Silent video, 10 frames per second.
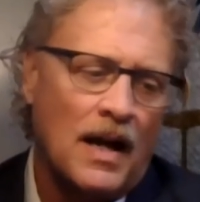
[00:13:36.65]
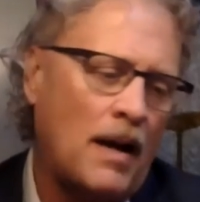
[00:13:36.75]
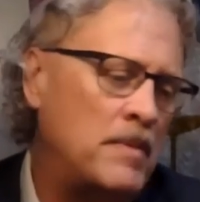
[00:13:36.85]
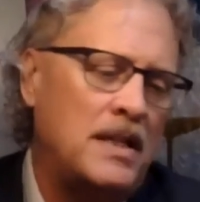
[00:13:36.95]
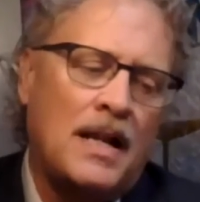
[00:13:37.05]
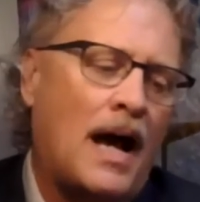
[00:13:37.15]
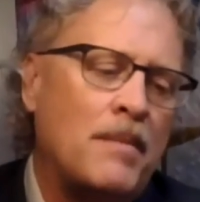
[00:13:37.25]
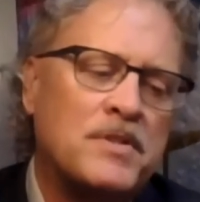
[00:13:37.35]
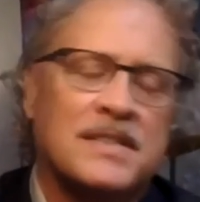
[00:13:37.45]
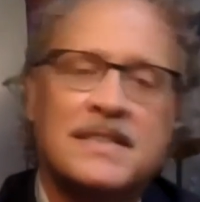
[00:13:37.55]
I mean,
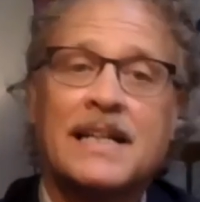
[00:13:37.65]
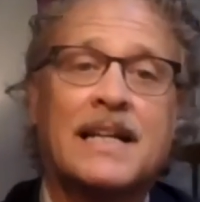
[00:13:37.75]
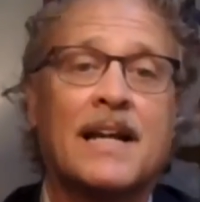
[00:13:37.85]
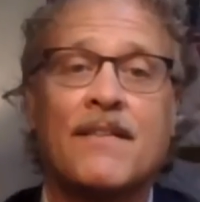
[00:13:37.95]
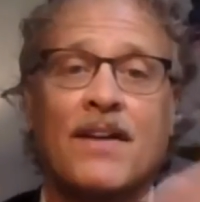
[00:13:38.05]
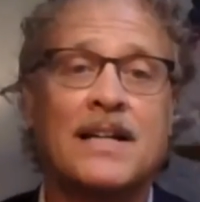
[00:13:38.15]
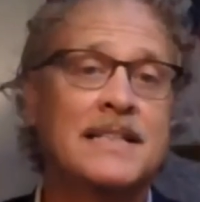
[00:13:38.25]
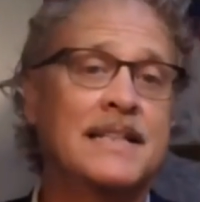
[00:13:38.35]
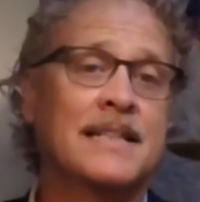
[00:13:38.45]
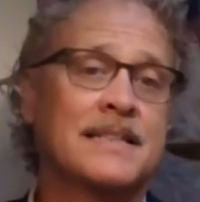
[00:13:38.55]
I'm just thinking of
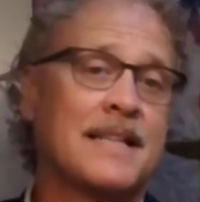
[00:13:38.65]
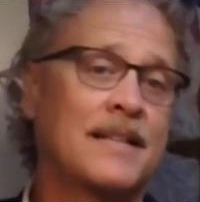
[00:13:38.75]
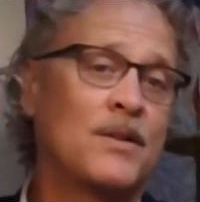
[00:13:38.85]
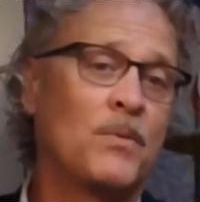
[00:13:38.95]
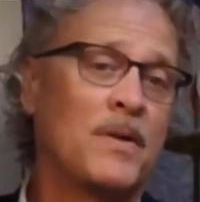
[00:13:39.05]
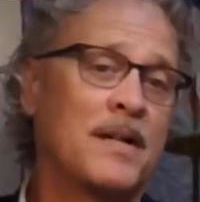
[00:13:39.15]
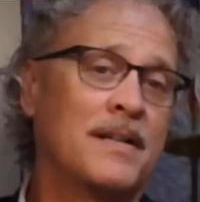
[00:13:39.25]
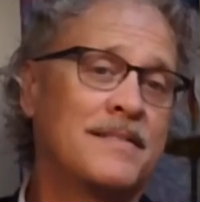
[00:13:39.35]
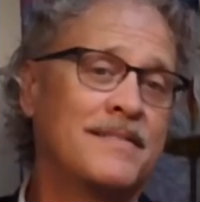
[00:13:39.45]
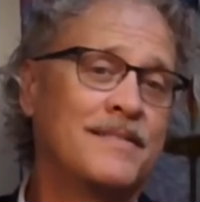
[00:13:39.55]
ideas. I don't want
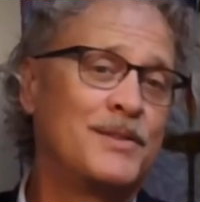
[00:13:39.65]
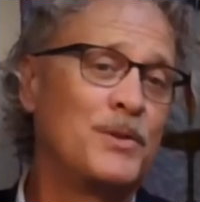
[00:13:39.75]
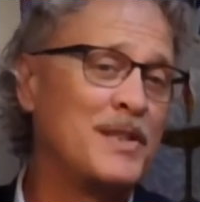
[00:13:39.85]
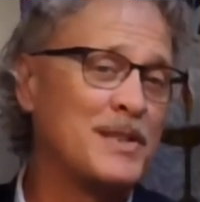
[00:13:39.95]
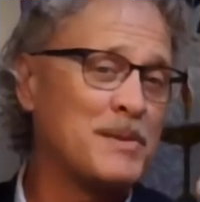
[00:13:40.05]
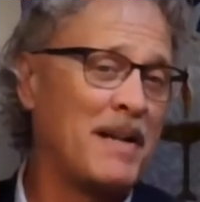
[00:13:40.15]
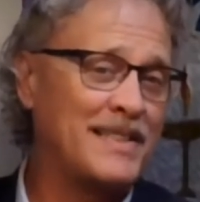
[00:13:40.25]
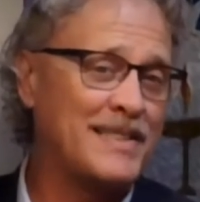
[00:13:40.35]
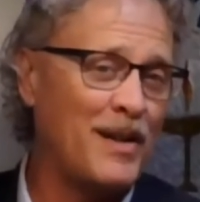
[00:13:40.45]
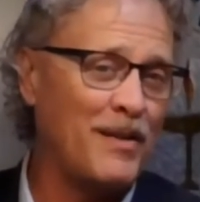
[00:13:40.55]
to do this
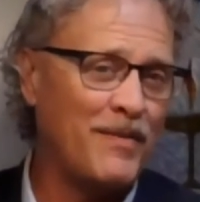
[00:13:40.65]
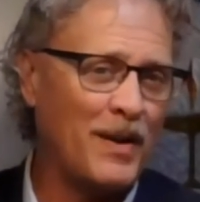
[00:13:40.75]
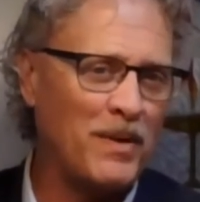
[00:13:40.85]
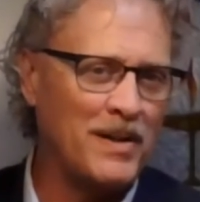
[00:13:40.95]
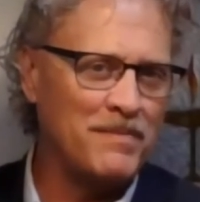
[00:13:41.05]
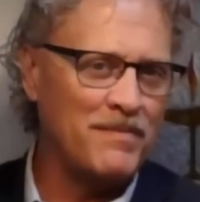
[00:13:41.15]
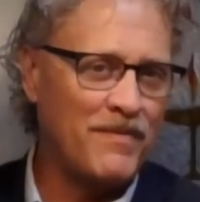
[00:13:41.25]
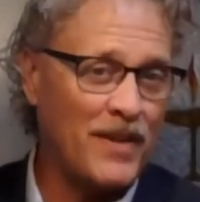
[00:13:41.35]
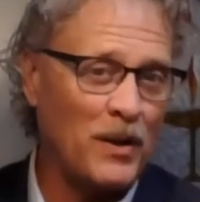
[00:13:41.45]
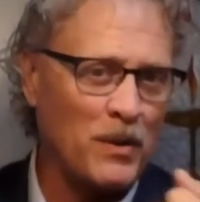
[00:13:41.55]
myself. I want
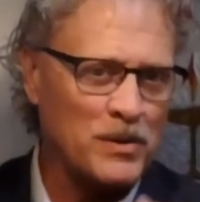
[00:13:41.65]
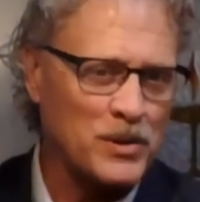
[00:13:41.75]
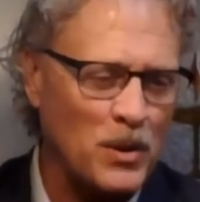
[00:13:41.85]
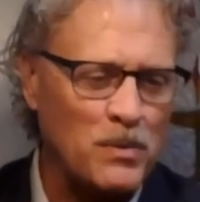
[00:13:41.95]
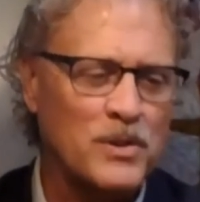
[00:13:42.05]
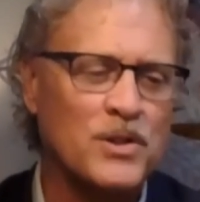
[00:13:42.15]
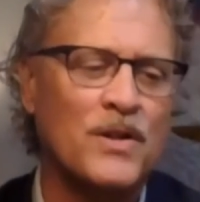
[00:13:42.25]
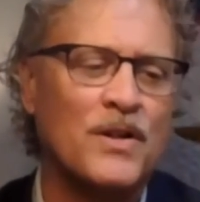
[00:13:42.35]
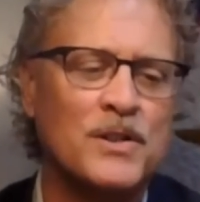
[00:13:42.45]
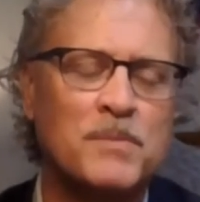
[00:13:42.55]
fellow
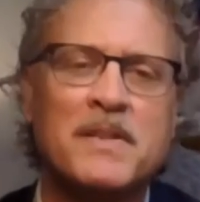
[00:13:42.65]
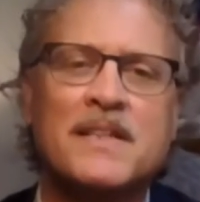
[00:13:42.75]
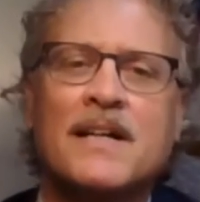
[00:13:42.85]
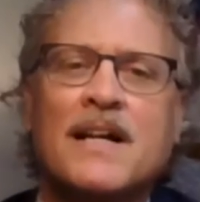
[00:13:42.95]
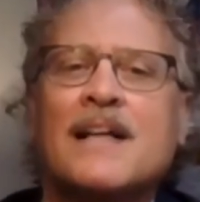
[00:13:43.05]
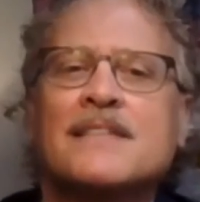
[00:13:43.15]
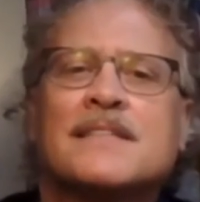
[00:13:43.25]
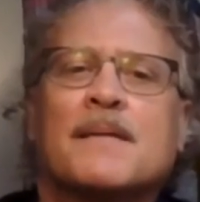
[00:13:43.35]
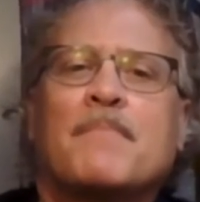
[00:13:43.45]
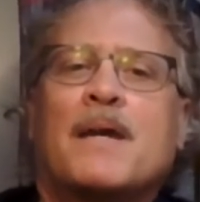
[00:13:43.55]
sojourners, but the
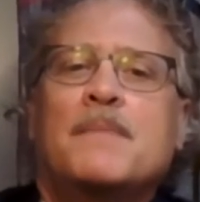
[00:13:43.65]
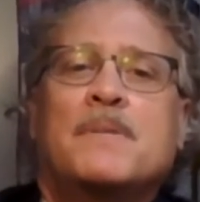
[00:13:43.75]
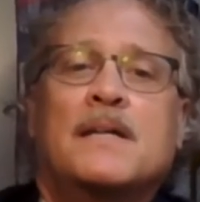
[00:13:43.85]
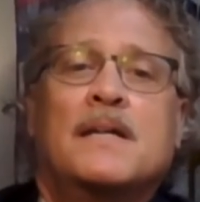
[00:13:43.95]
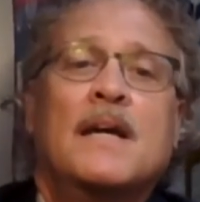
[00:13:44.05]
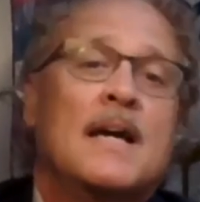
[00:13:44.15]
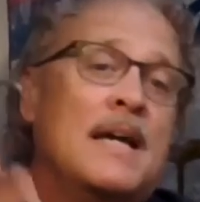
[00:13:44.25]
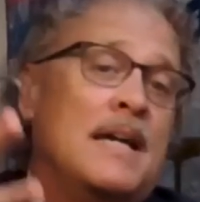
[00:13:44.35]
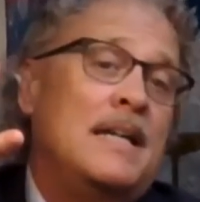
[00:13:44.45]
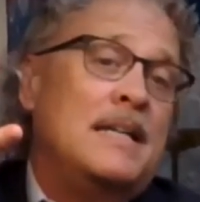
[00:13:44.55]
concept might be,
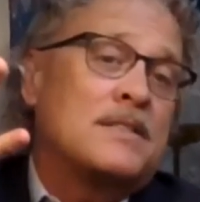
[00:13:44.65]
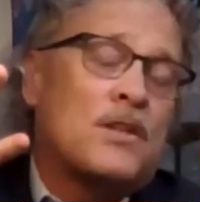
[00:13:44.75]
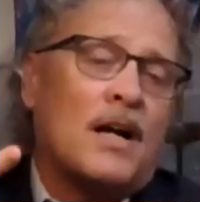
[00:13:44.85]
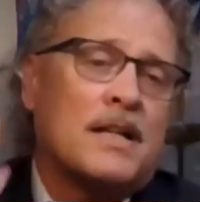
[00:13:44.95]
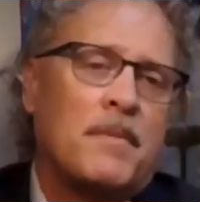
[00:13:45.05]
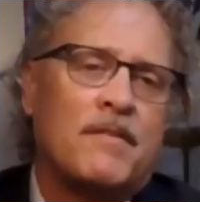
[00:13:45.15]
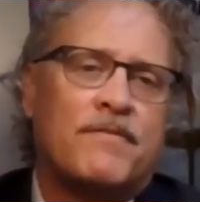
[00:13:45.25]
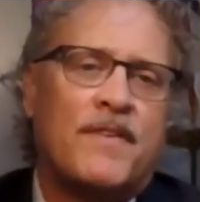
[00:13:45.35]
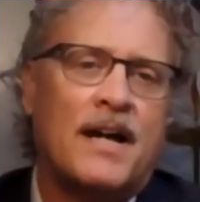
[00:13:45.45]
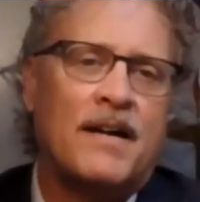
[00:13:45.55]
he's talked
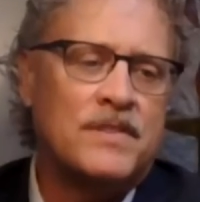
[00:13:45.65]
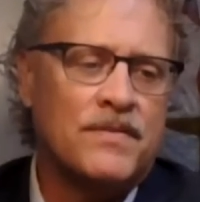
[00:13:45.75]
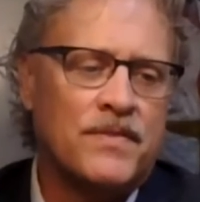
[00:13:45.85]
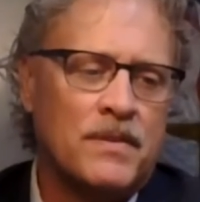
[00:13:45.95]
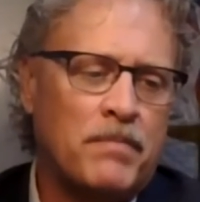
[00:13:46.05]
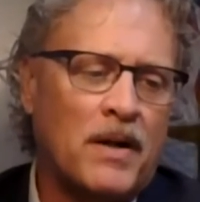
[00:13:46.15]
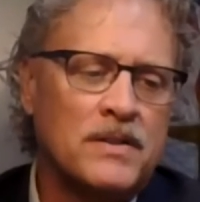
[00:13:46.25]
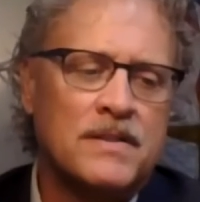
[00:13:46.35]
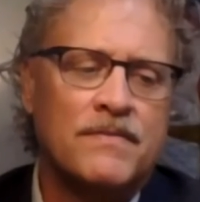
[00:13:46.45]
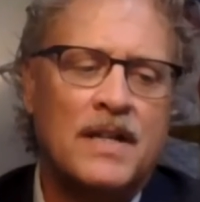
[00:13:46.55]
about 5 different
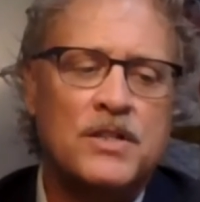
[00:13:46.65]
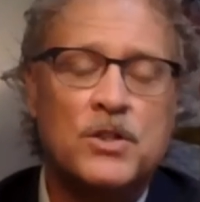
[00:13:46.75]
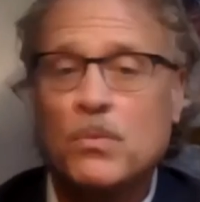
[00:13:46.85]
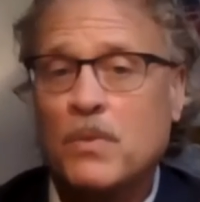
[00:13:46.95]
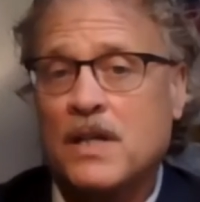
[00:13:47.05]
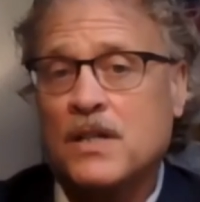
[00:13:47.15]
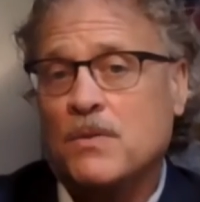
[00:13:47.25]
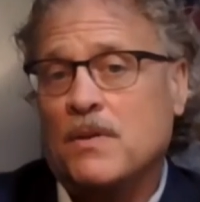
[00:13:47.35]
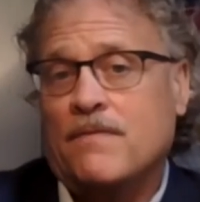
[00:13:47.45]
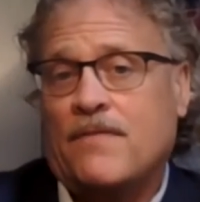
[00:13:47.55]
parts of nature. We could
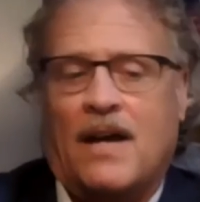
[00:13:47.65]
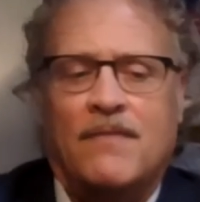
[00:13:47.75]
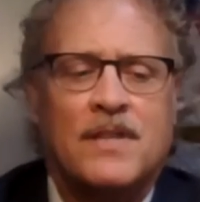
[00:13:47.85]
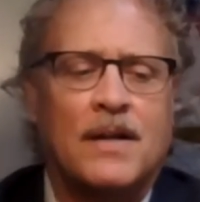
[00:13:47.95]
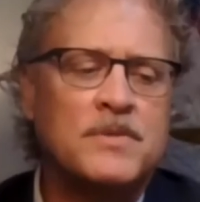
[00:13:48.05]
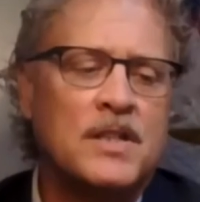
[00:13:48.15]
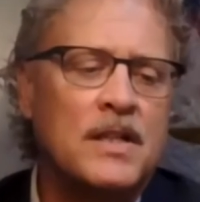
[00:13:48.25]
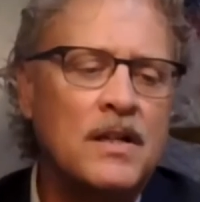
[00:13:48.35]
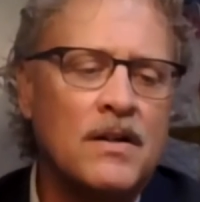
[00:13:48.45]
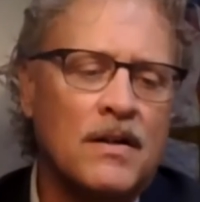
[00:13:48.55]
do it 5 times a
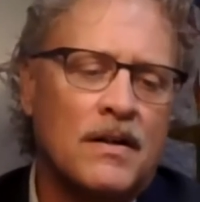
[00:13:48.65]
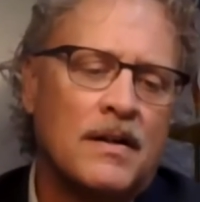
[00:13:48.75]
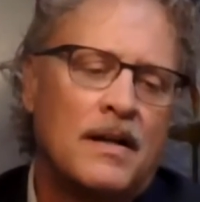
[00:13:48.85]
year,